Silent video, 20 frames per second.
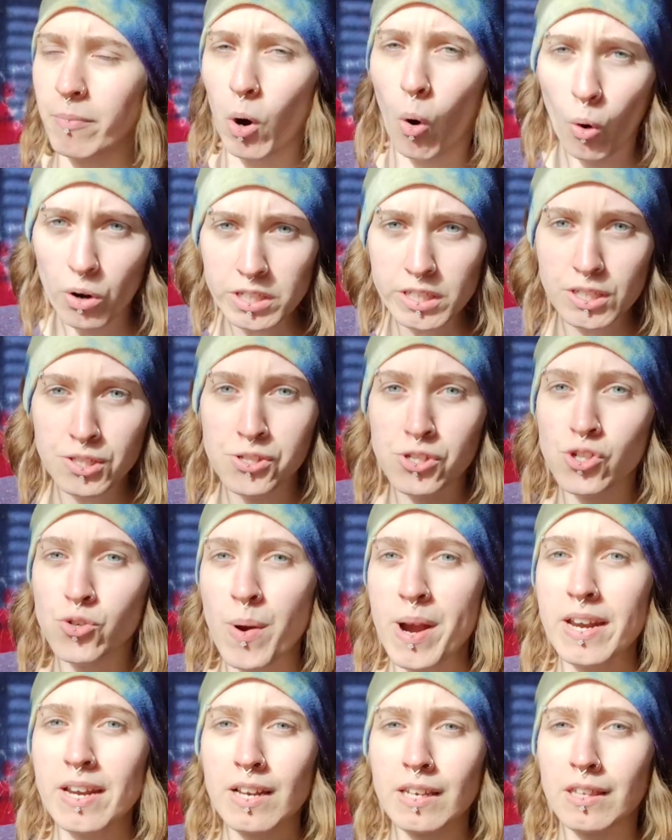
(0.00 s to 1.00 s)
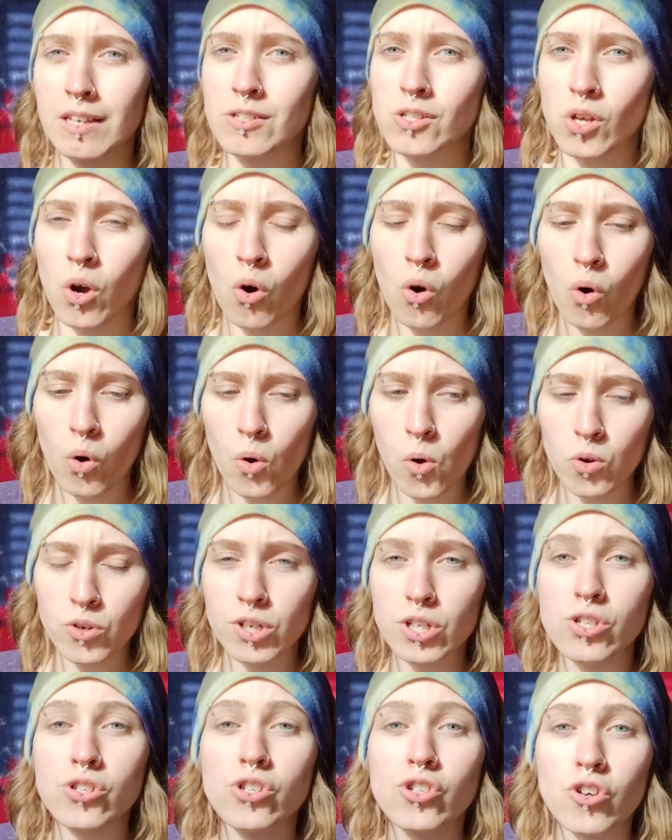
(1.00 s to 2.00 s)
orchestrated this whole
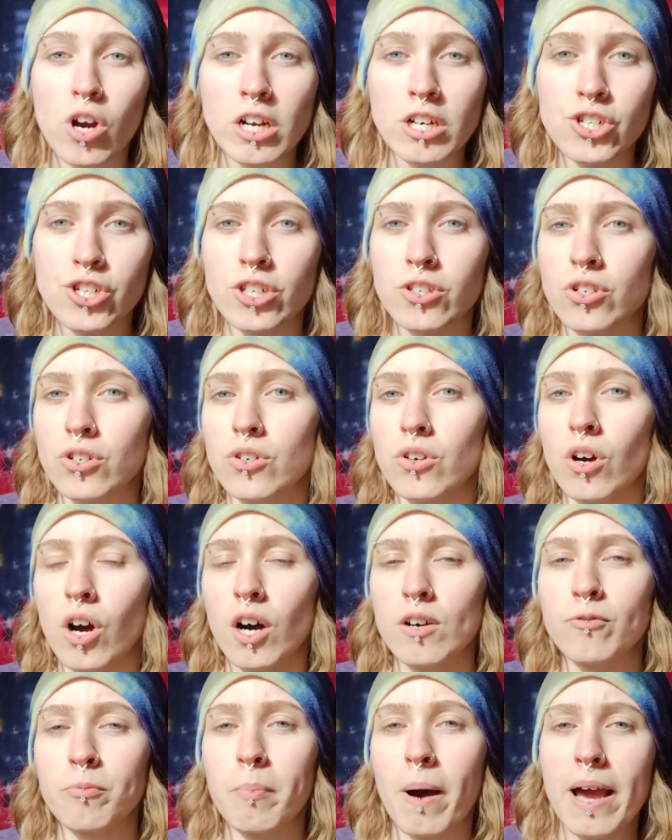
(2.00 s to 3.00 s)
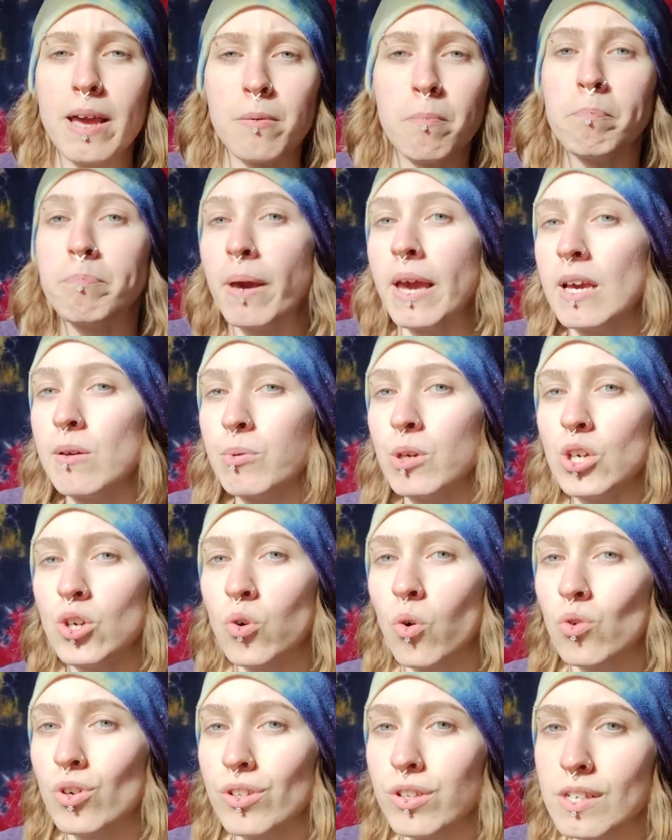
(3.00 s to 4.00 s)
destruction of my
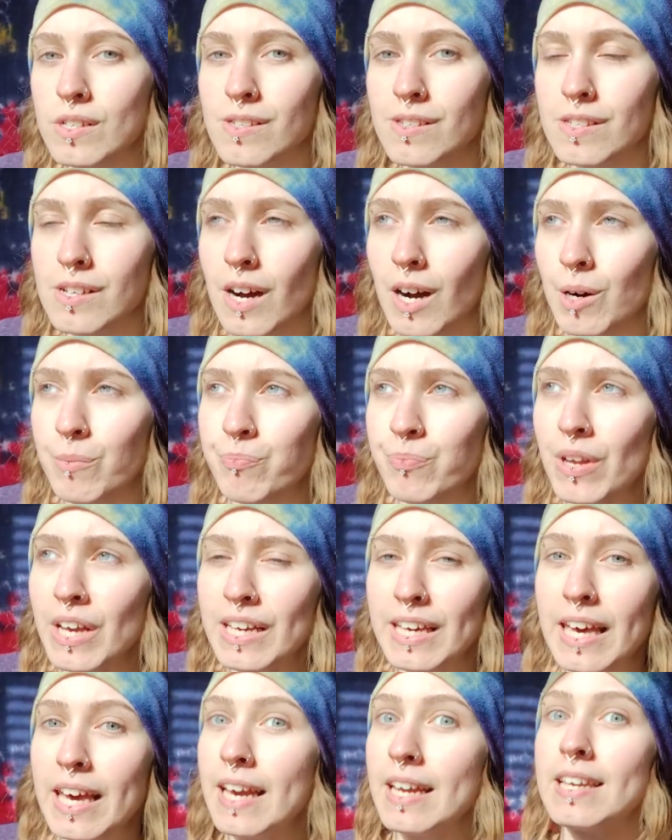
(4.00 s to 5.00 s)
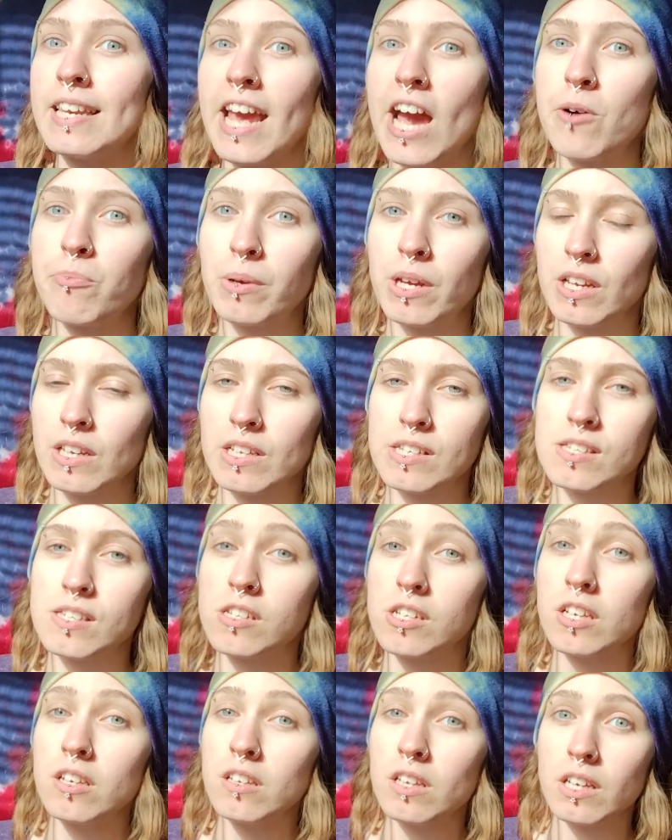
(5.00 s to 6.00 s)
baby, or this kidnapping, the
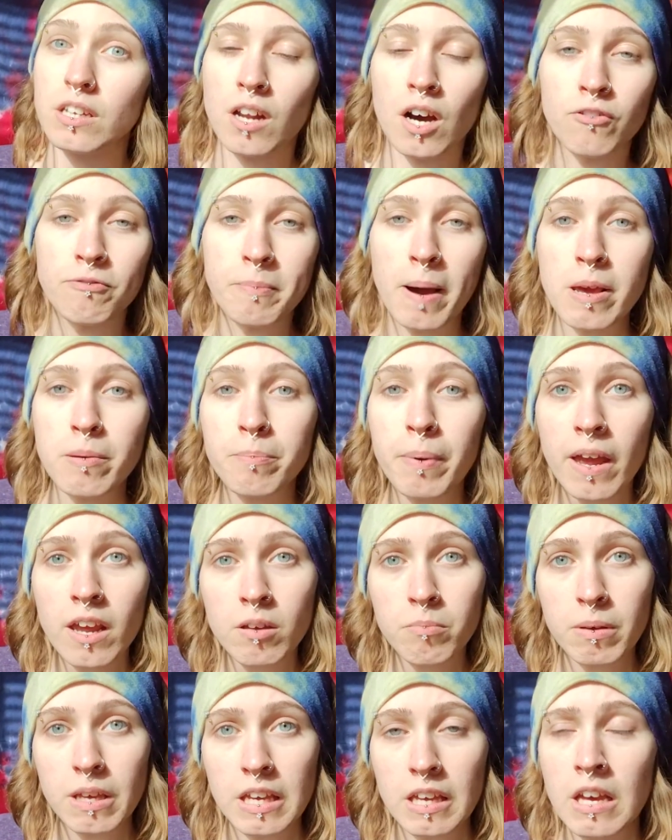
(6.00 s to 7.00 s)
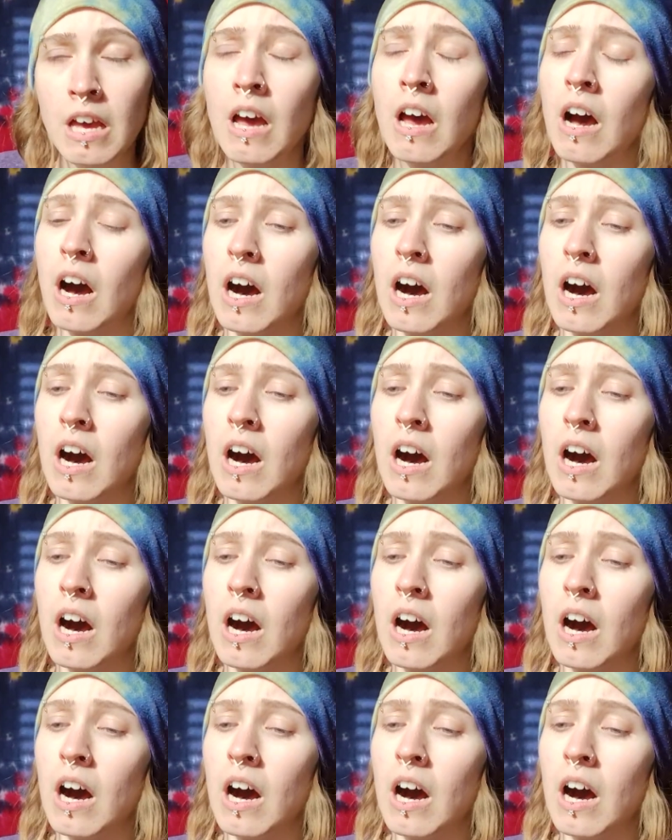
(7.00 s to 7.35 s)
stealing of my baby.